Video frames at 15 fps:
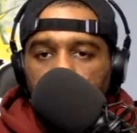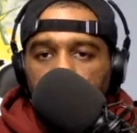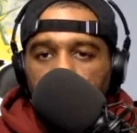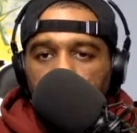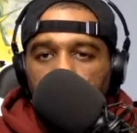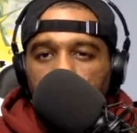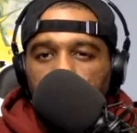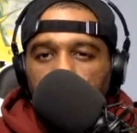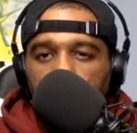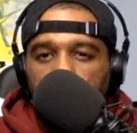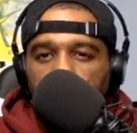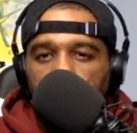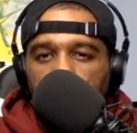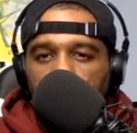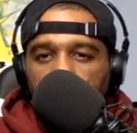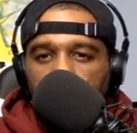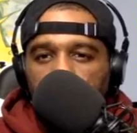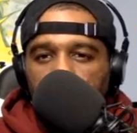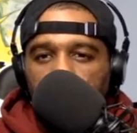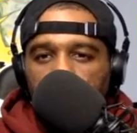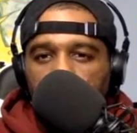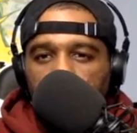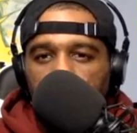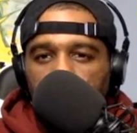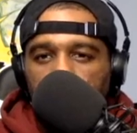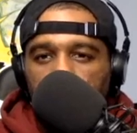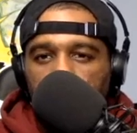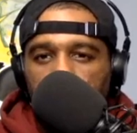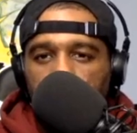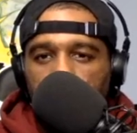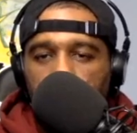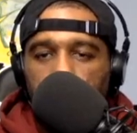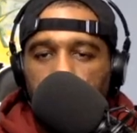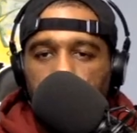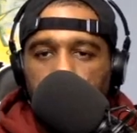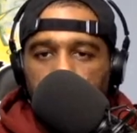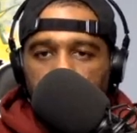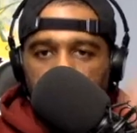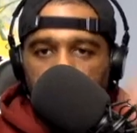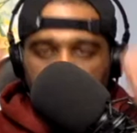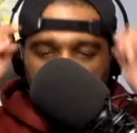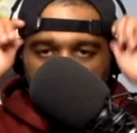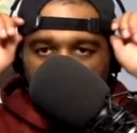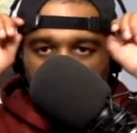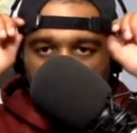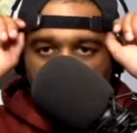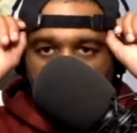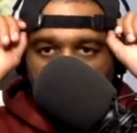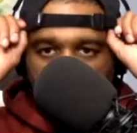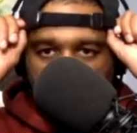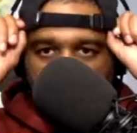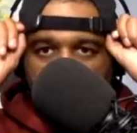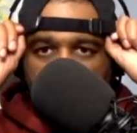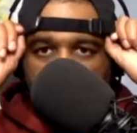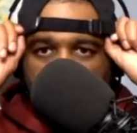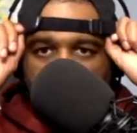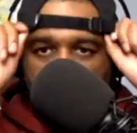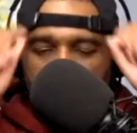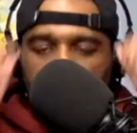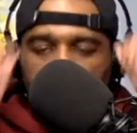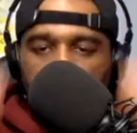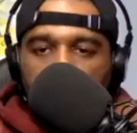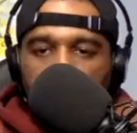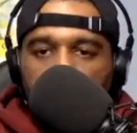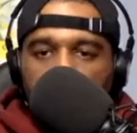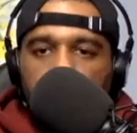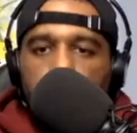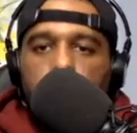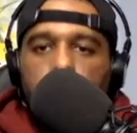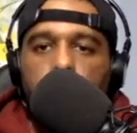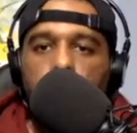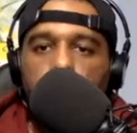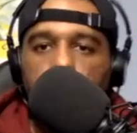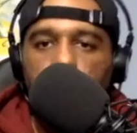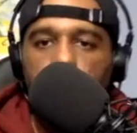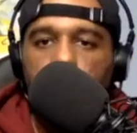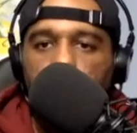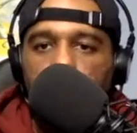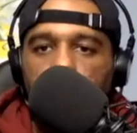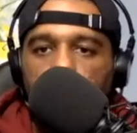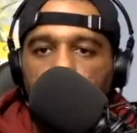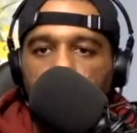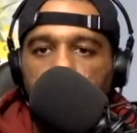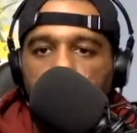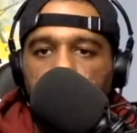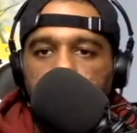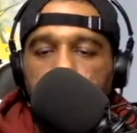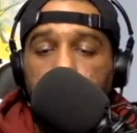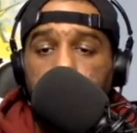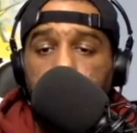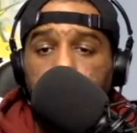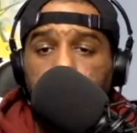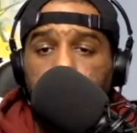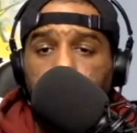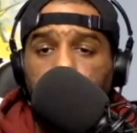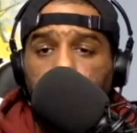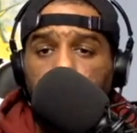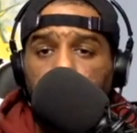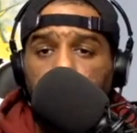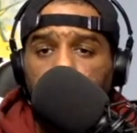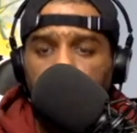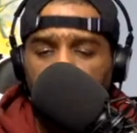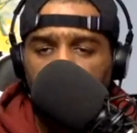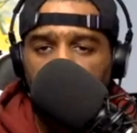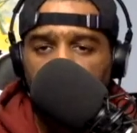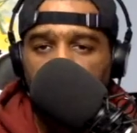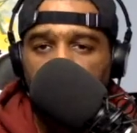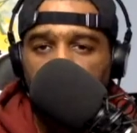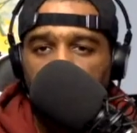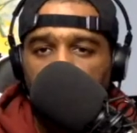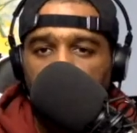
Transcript: [no speech]